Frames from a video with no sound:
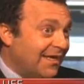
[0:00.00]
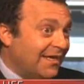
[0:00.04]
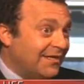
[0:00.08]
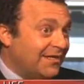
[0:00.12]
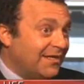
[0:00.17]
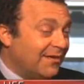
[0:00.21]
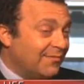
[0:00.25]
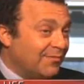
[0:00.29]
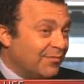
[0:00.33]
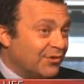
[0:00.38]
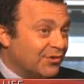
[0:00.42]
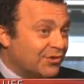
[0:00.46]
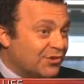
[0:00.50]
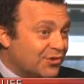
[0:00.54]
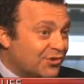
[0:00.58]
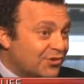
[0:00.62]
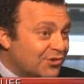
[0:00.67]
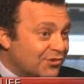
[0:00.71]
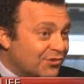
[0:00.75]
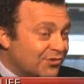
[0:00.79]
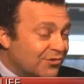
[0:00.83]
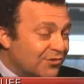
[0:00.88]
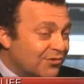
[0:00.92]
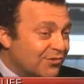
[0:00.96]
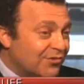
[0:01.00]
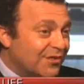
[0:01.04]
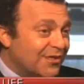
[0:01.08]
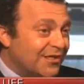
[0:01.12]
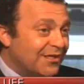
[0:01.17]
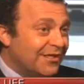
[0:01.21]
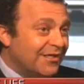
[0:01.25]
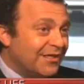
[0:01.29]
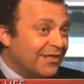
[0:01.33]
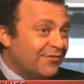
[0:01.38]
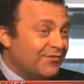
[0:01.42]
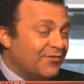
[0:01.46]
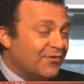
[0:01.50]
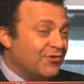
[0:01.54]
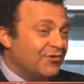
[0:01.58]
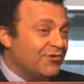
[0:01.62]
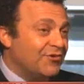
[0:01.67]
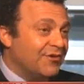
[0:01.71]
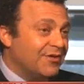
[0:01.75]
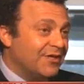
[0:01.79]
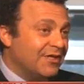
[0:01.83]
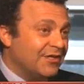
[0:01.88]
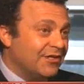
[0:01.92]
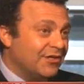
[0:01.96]
And number two, if
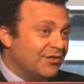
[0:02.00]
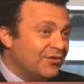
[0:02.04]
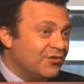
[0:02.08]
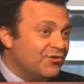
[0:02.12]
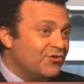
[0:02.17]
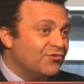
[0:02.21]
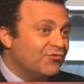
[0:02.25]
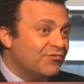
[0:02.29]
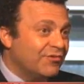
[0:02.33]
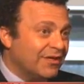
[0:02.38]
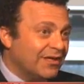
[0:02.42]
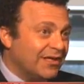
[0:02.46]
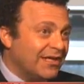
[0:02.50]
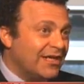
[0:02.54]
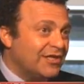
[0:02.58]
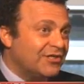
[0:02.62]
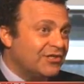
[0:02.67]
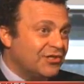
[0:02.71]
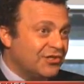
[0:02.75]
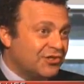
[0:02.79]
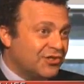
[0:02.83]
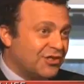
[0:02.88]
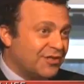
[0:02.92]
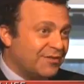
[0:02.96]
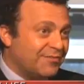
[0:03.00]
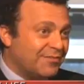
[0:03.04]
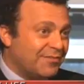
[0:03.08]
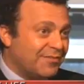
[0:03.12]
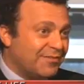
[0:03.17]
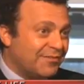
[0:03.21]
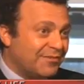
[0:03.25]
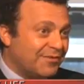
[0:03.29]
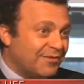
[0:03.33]
you're in a new relationship